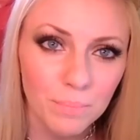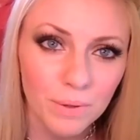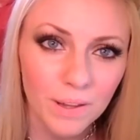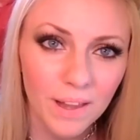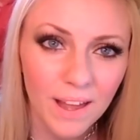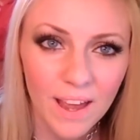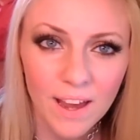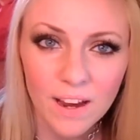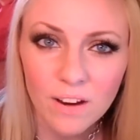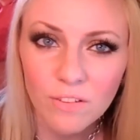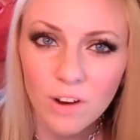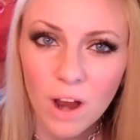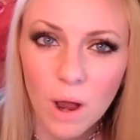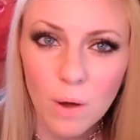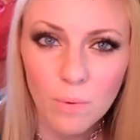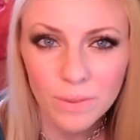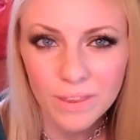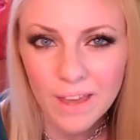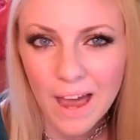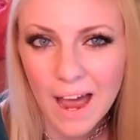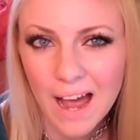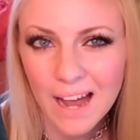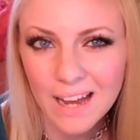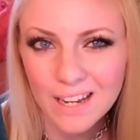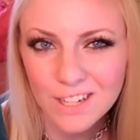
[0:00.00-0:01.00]
playing around with
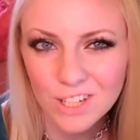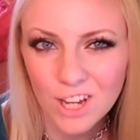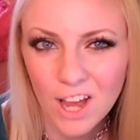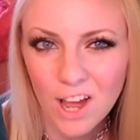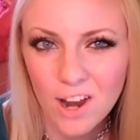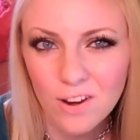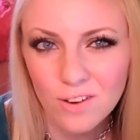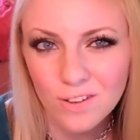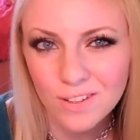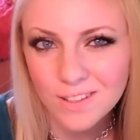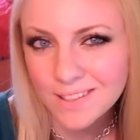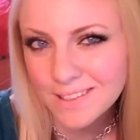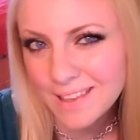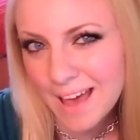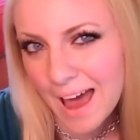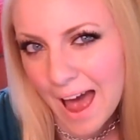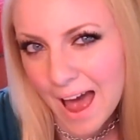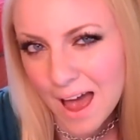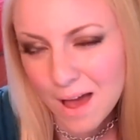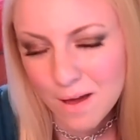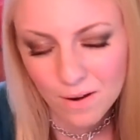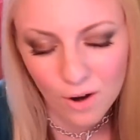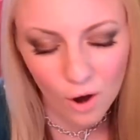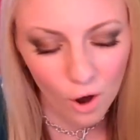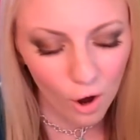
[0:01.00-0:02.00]
eyeshadows
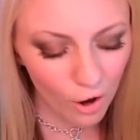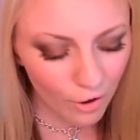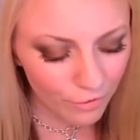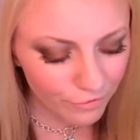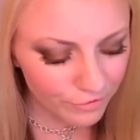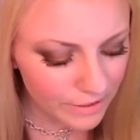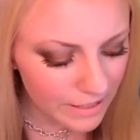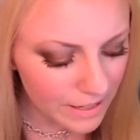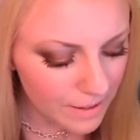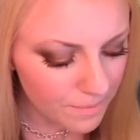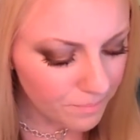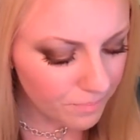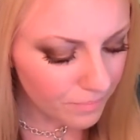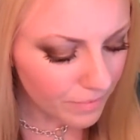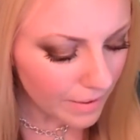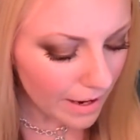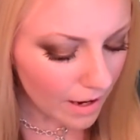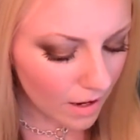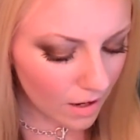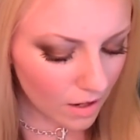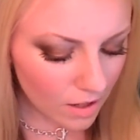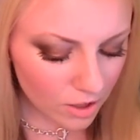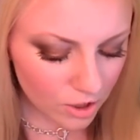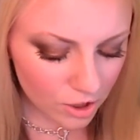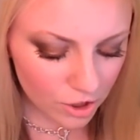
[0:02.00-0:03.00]
that often.
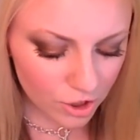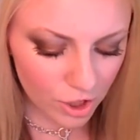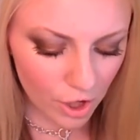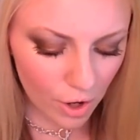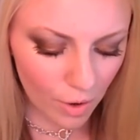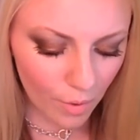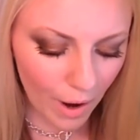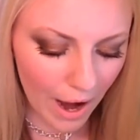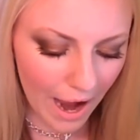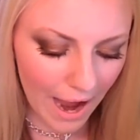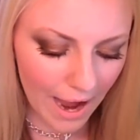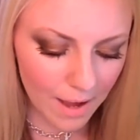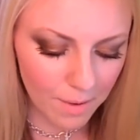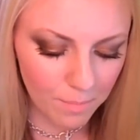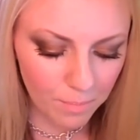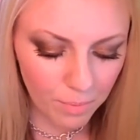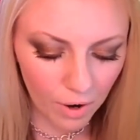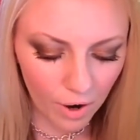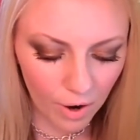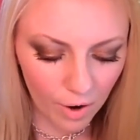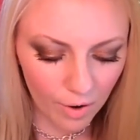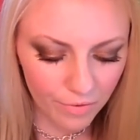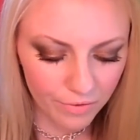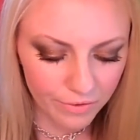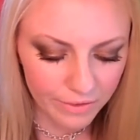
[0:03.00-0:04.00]
So I
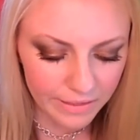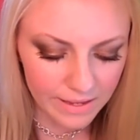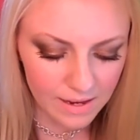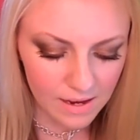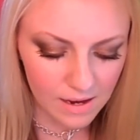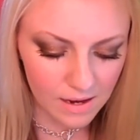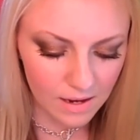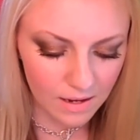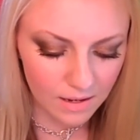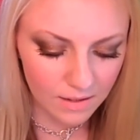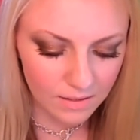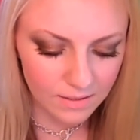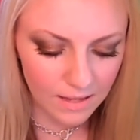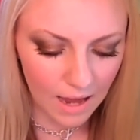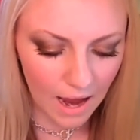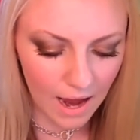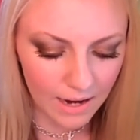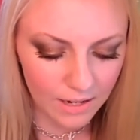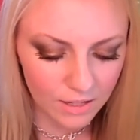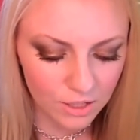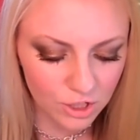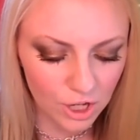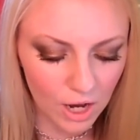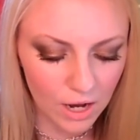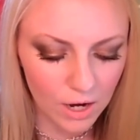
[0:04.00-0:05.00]
bought these
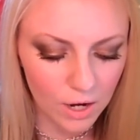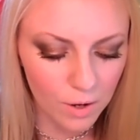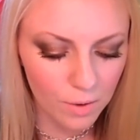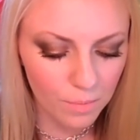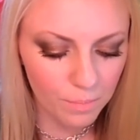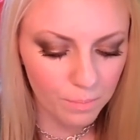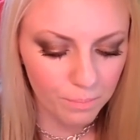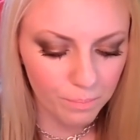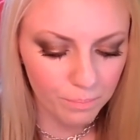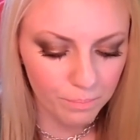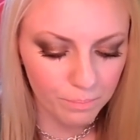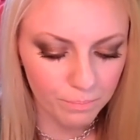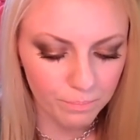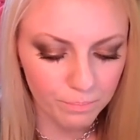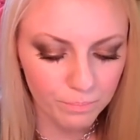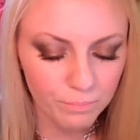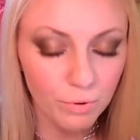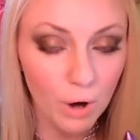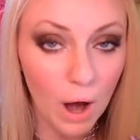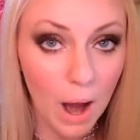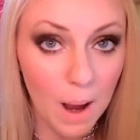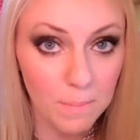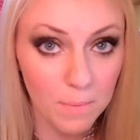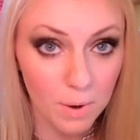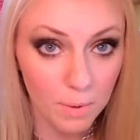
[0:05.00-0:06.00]
eyeshadow
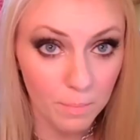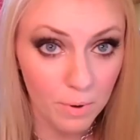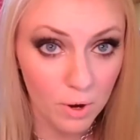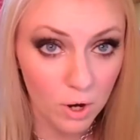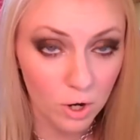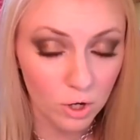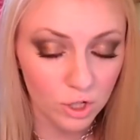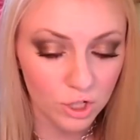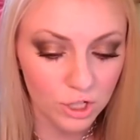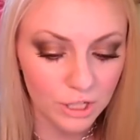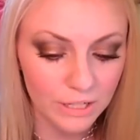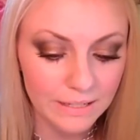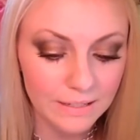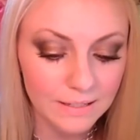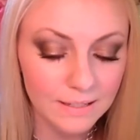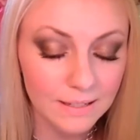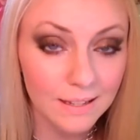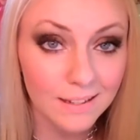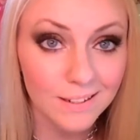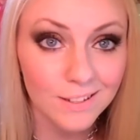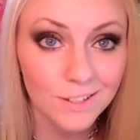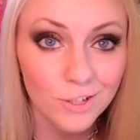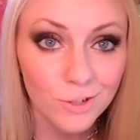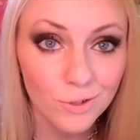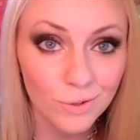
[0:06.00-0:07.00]
primer potions,
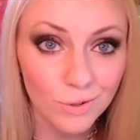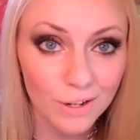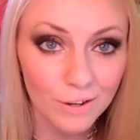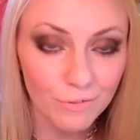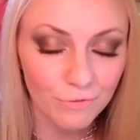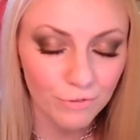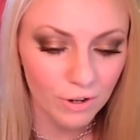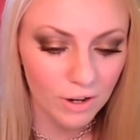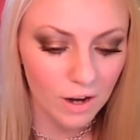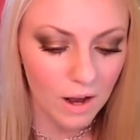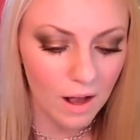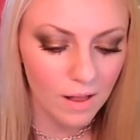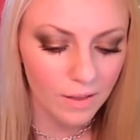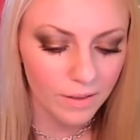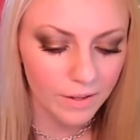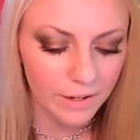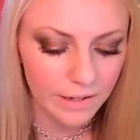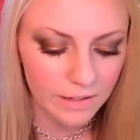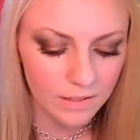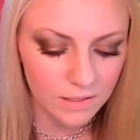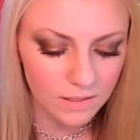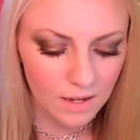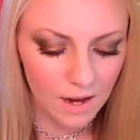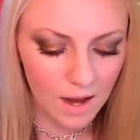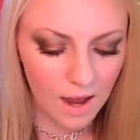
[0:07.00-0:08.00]
two different
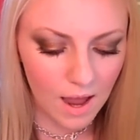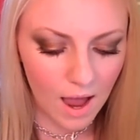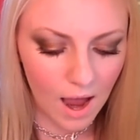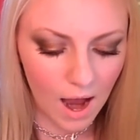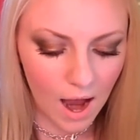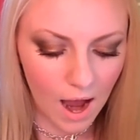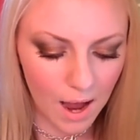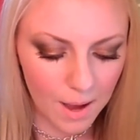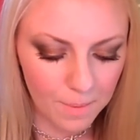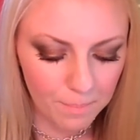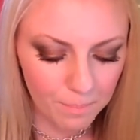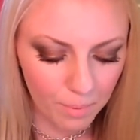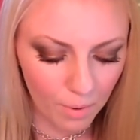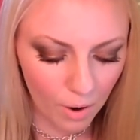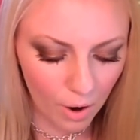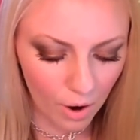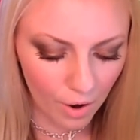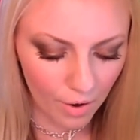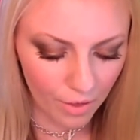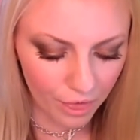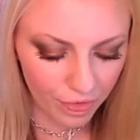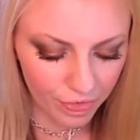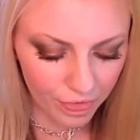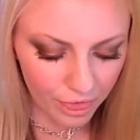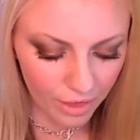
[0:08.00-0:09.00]
colors. I
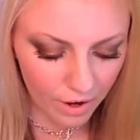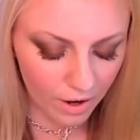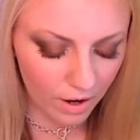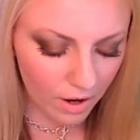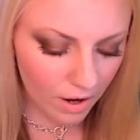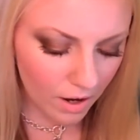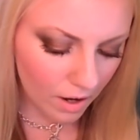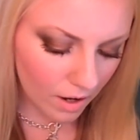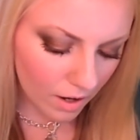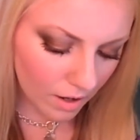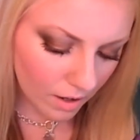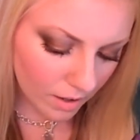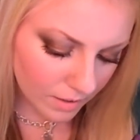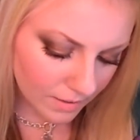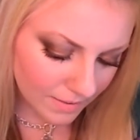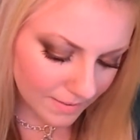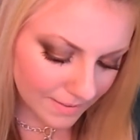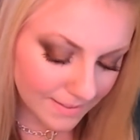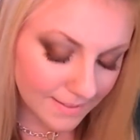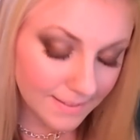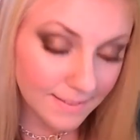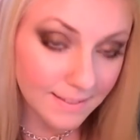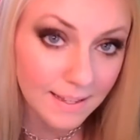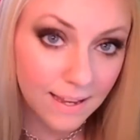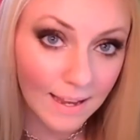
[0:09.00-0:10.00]
bought the
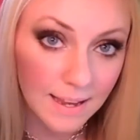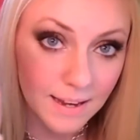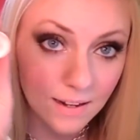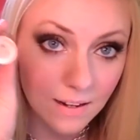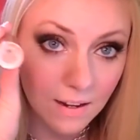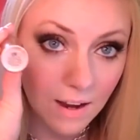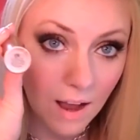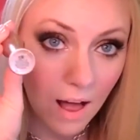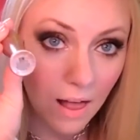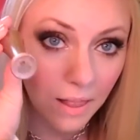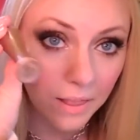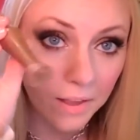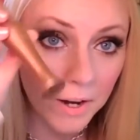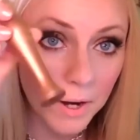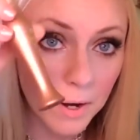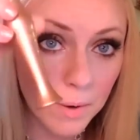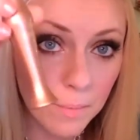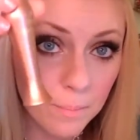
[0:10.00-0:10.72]
Sin color,